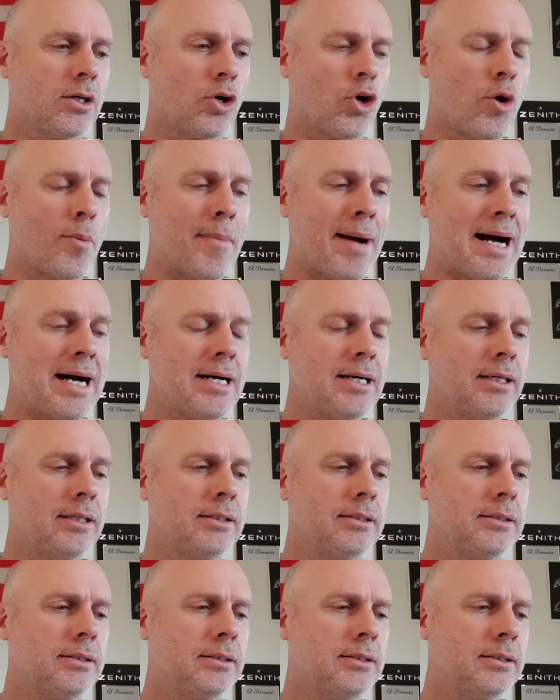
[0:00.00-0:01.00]
Romain
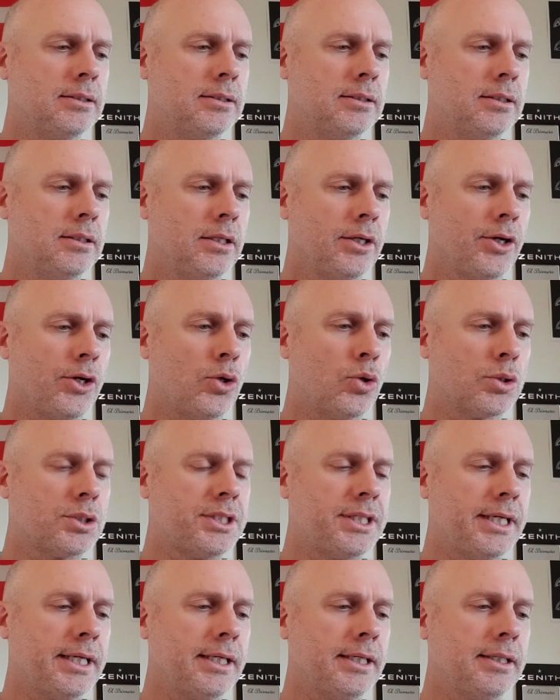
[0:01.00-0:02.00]

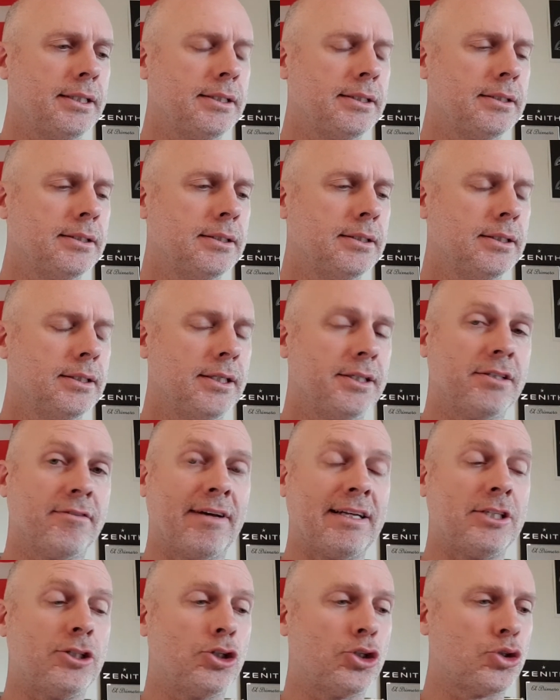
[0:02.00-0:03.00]
Gauthier, in the
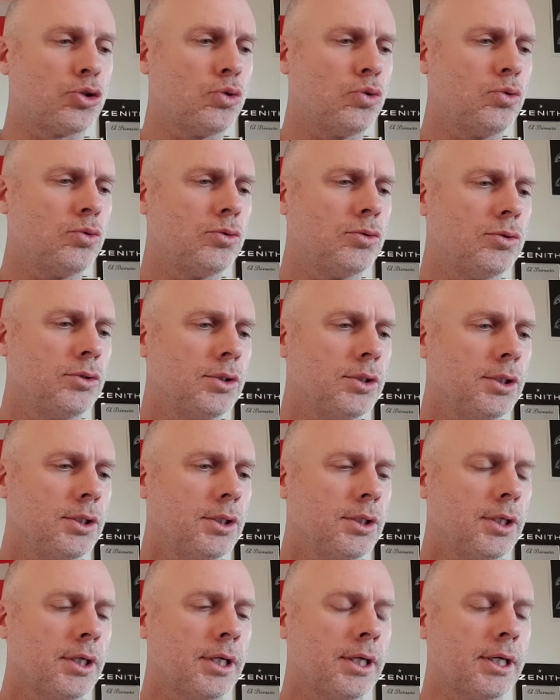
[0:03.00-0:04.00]
Vallée du Joux.
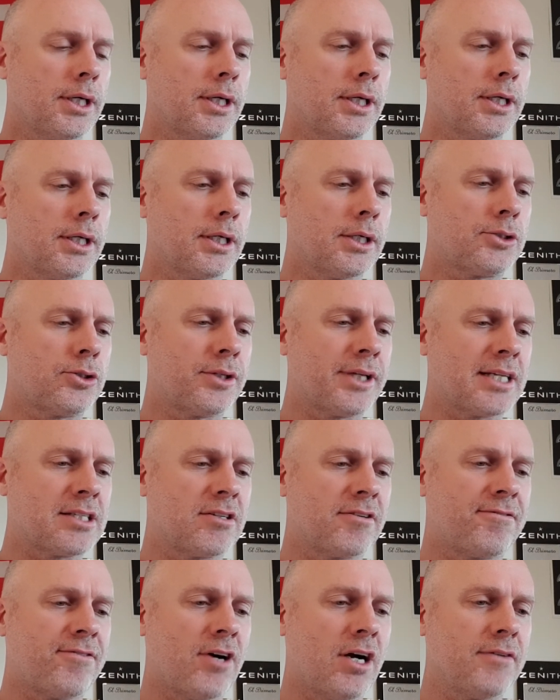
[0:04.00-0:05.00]

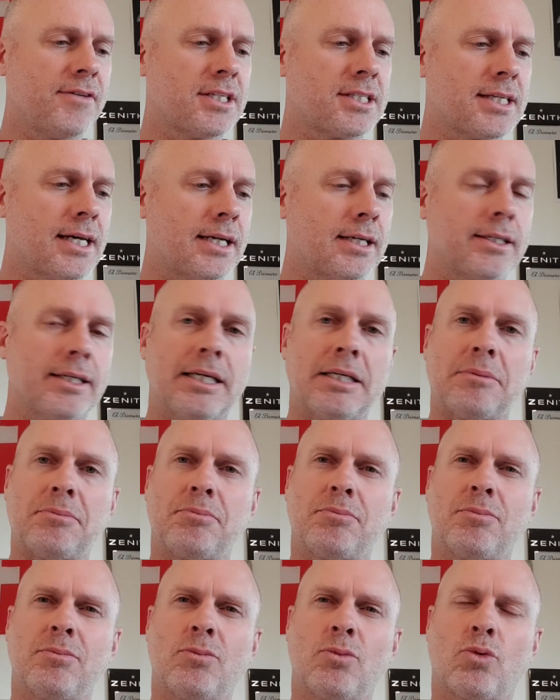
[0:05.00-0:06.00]
2005 he started that.
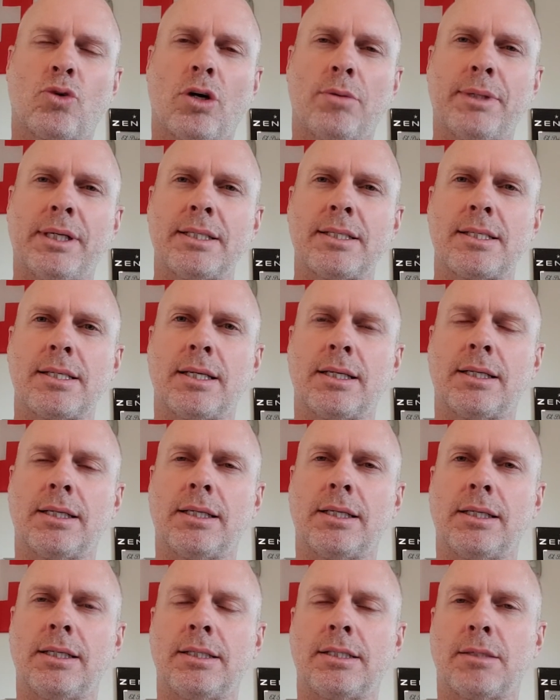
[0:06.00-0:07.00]
Romain's
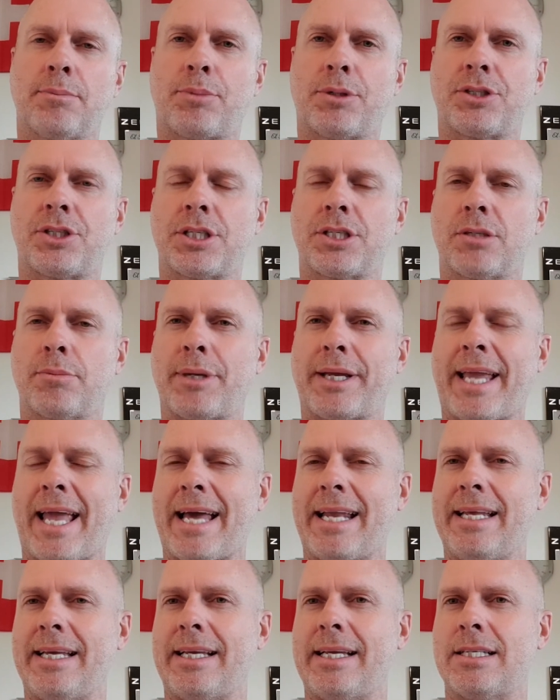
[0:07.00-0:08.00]
is a precision mechanic.